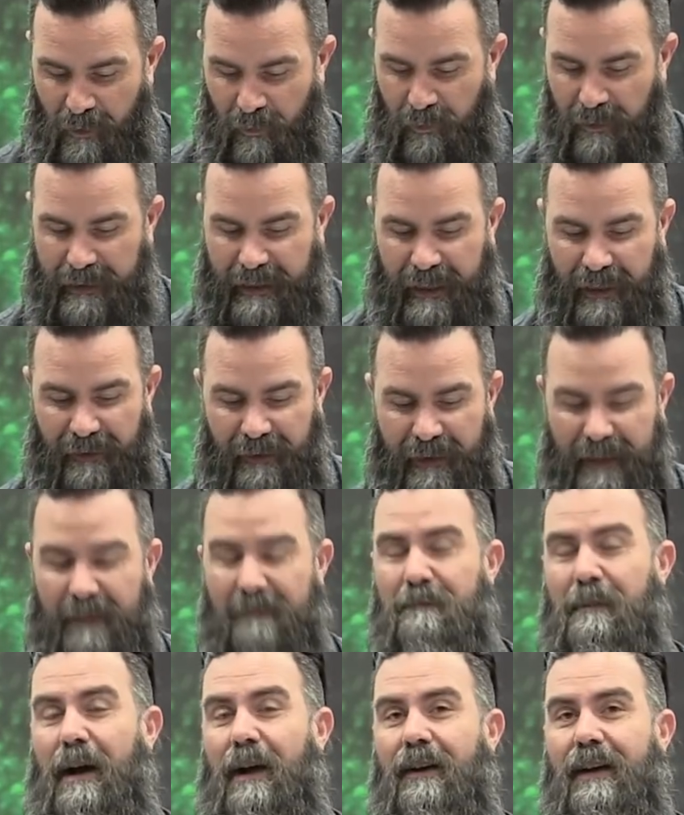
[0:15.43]
We're
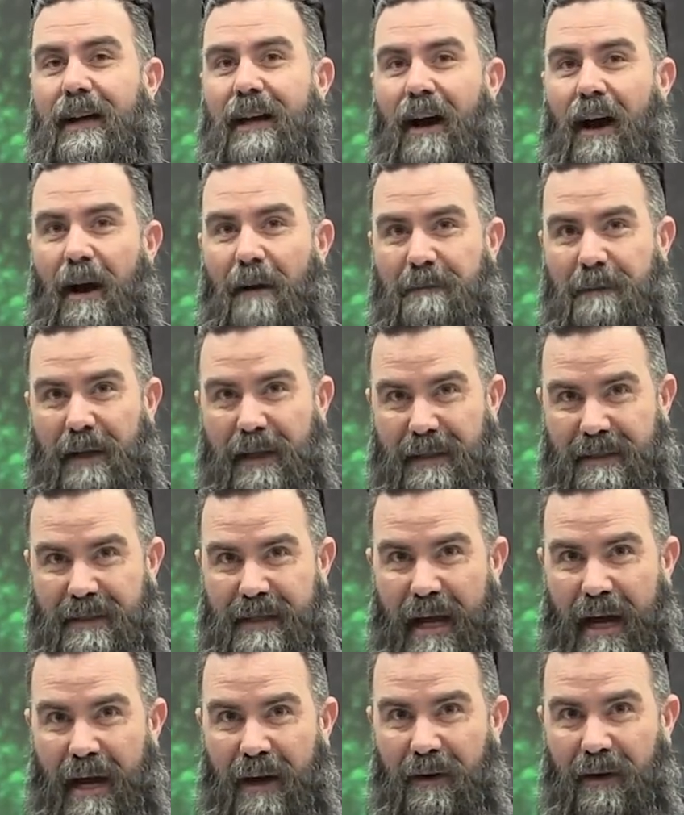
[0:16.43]
carrying bearing optics
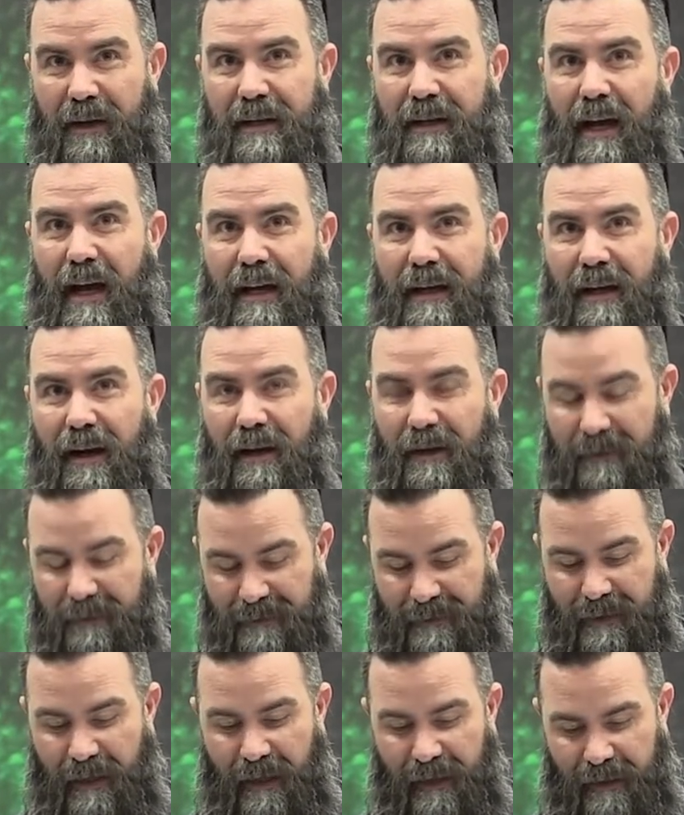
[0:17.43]
now at
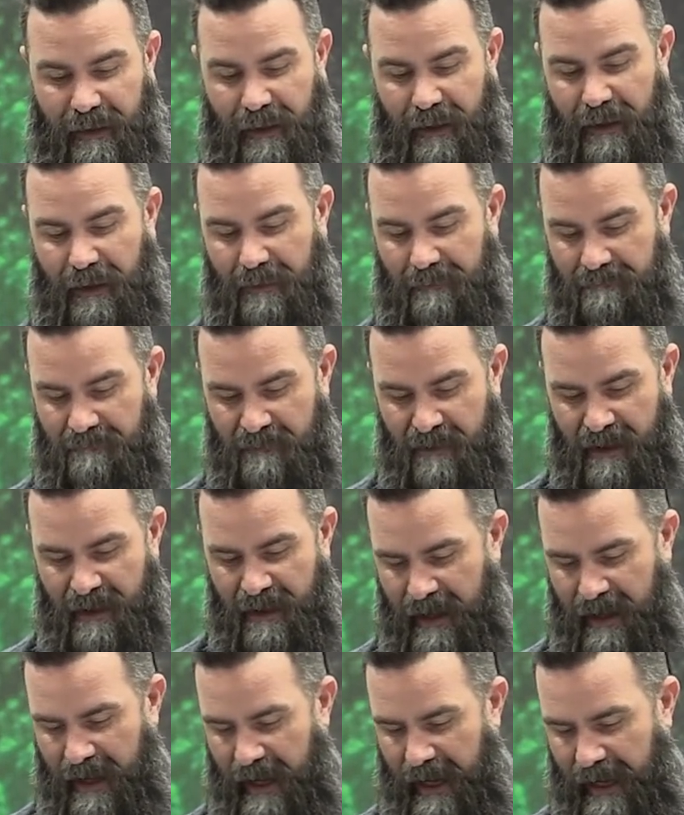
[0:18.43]
nightgoggles.com,
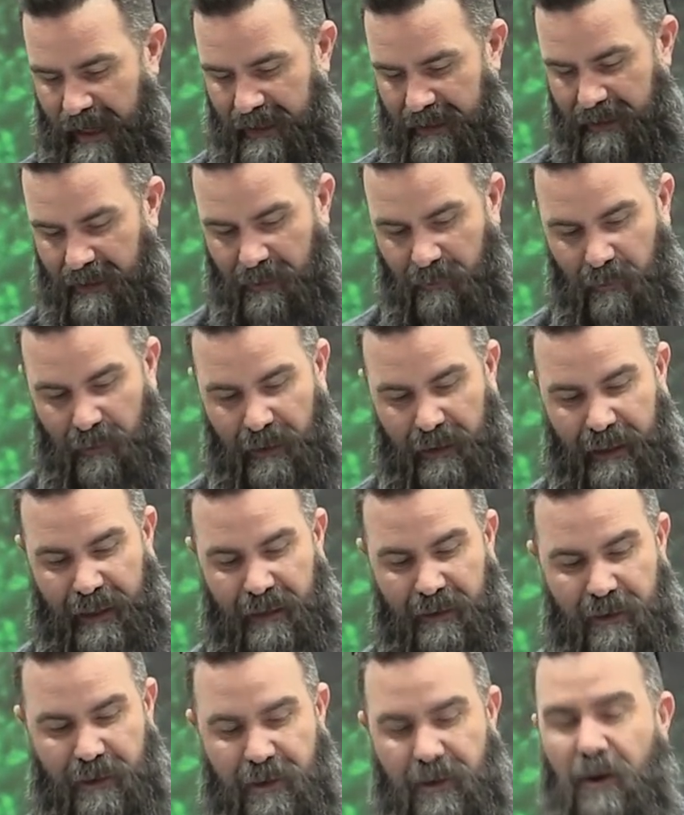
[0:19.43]
and we're
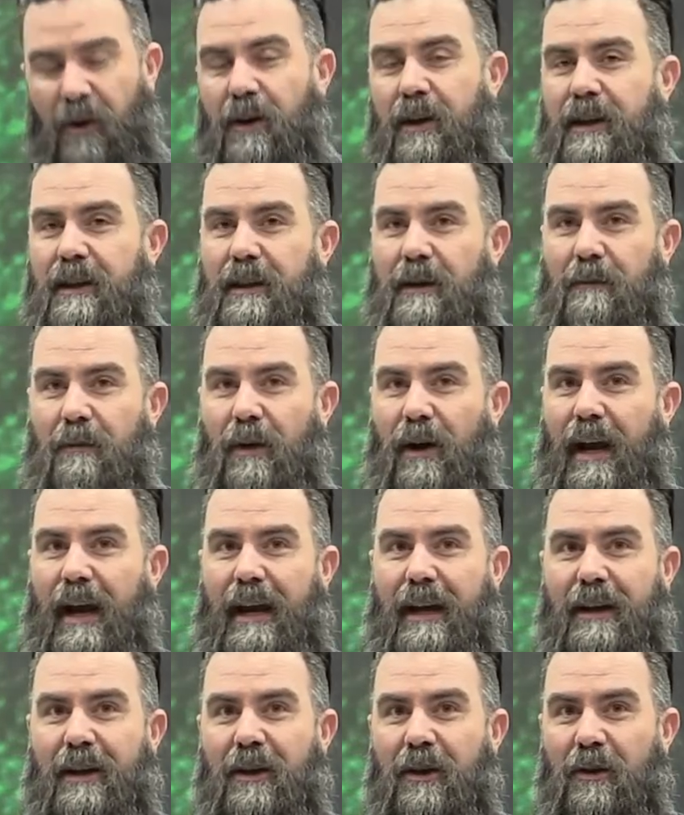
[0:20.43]
here to show you the
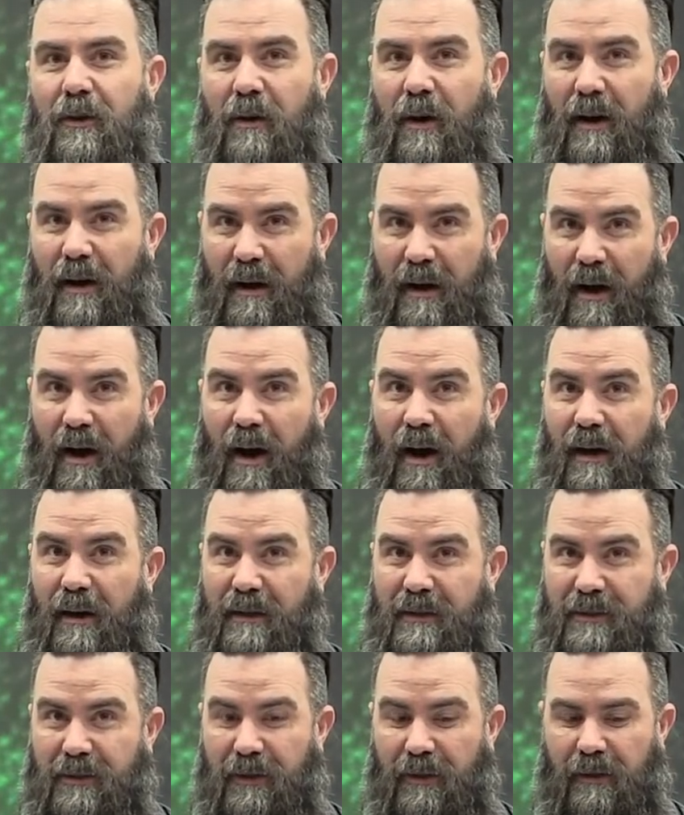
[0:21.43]
brand new
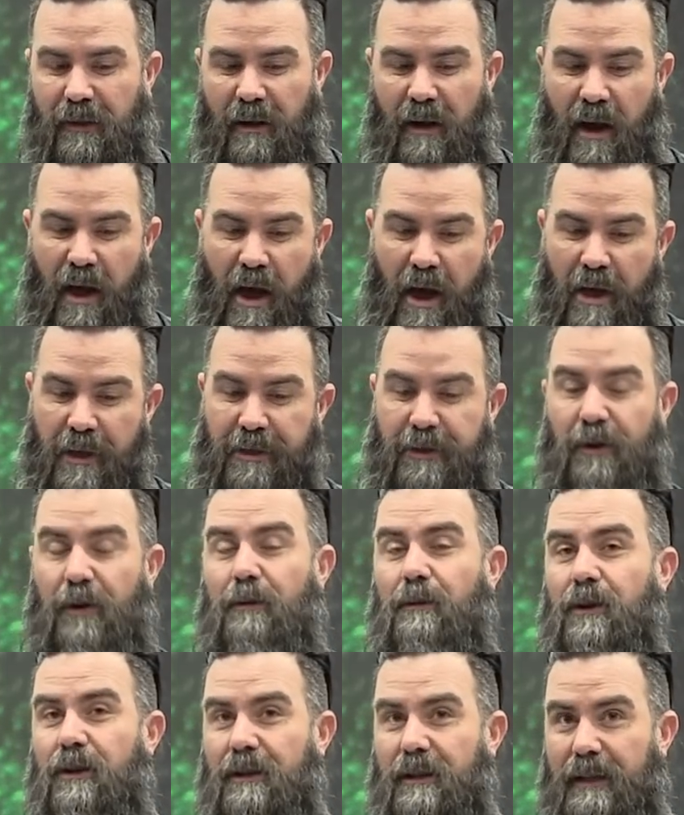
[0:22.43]
Hogster
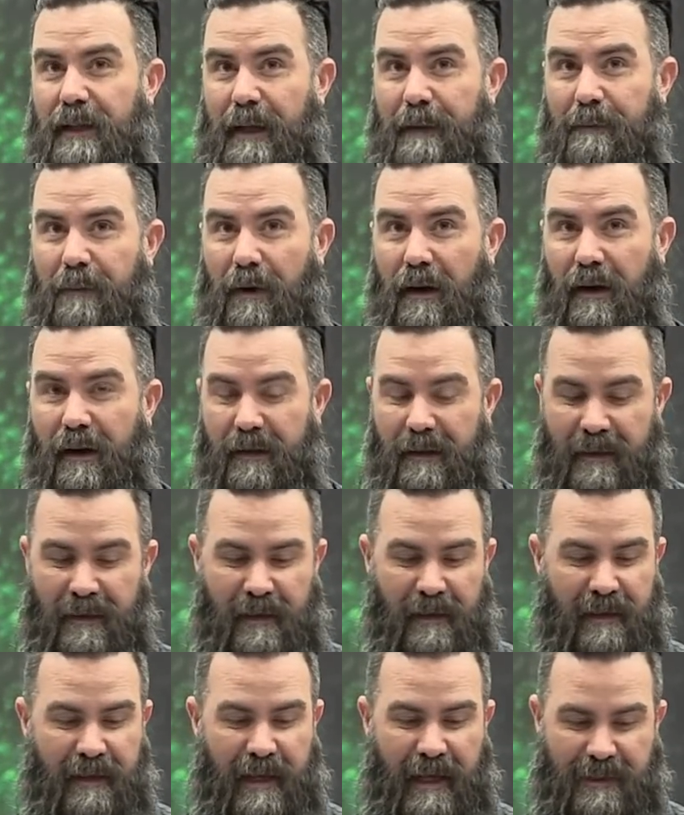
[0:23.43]
Thermal Clip-on.
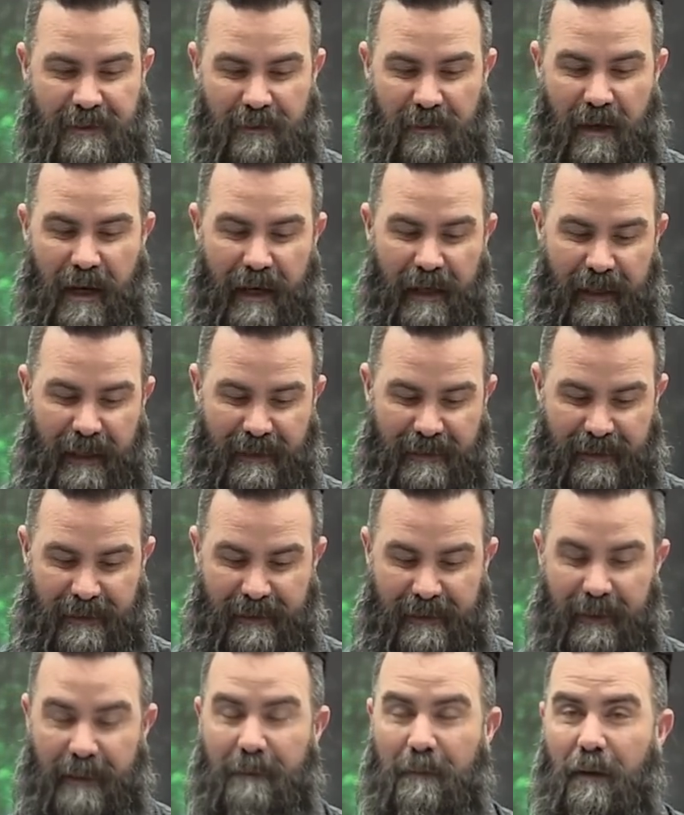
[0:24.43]
That's right, it's a
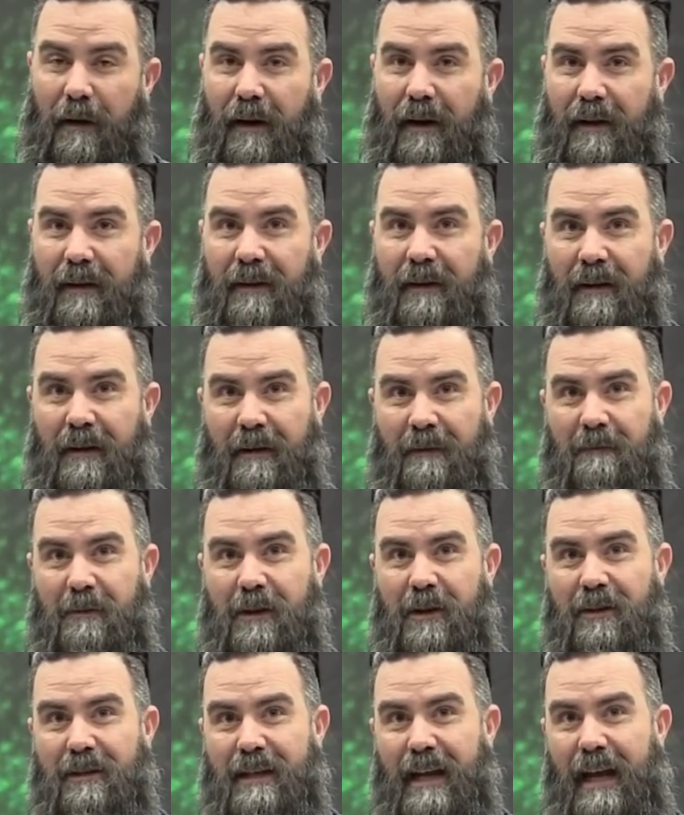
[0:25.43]
clip-on for your